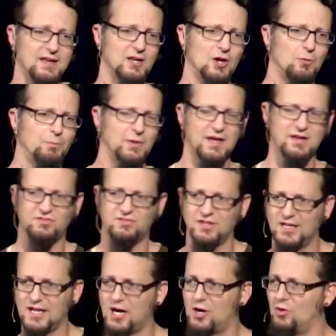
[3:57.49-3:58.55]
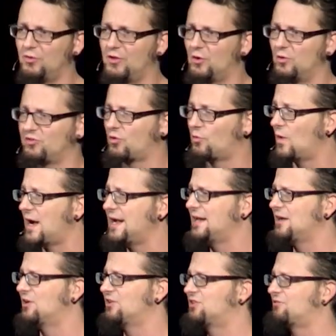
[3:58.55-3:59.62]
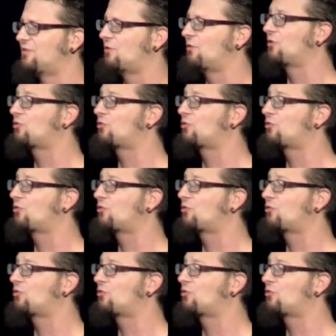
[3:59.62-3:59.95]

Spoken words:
no place to go. There was a waiting list of over